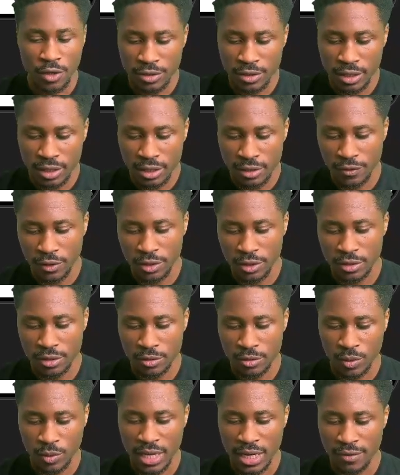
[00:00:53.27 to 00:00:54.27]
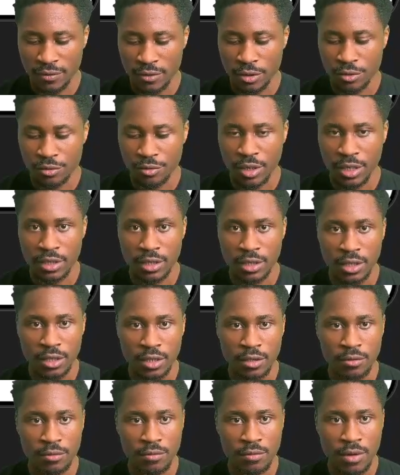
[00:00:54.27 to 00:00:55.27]
things first, we have to create
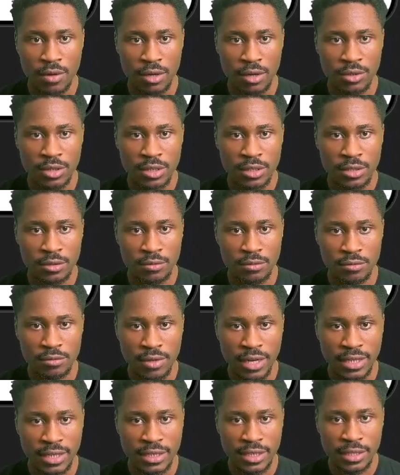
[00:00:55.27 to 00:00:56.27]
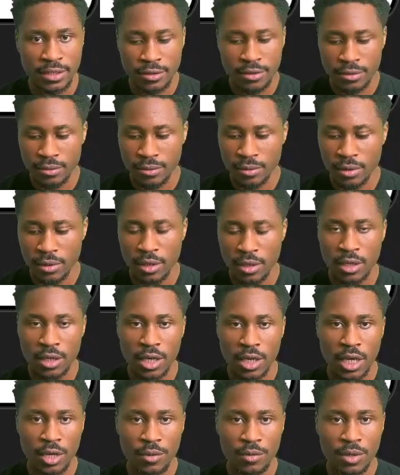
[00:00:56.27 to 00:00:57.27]
the rounded rectangle.
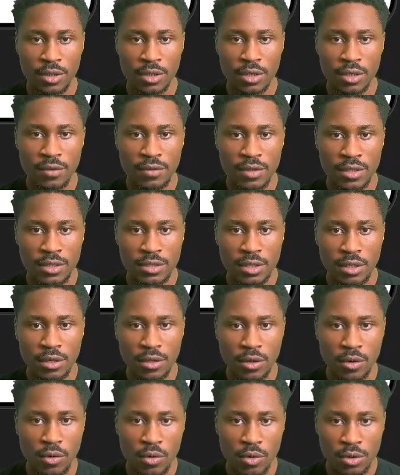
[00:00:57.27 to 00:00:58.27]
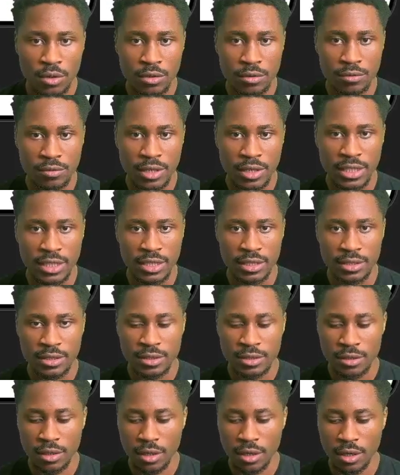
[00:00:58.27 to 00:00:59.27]
And we can give this a corner
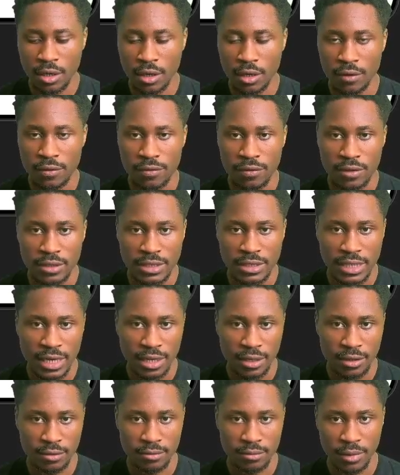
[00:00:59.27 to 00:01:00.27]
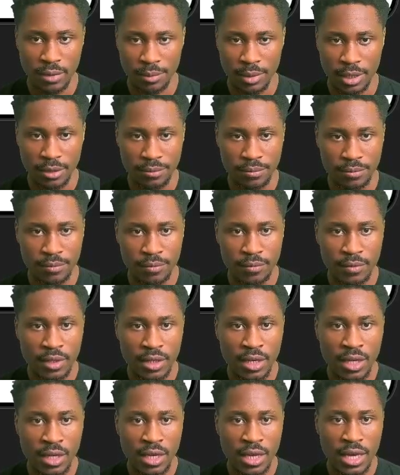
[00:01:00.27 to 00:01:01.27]
radius of 10 maybe.
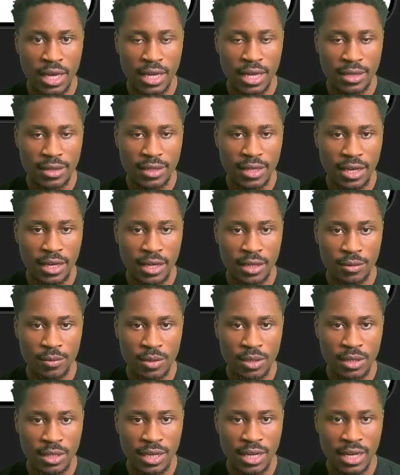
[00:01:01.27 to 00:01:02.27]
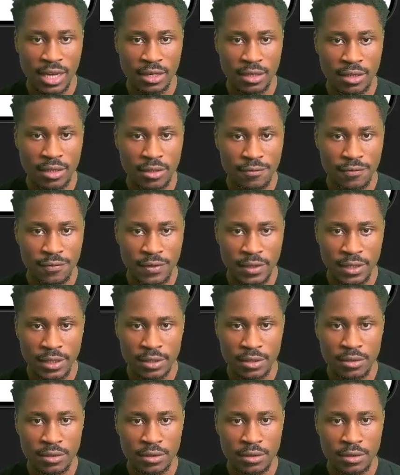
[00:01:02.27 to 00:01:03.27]
And then we're going to add a fill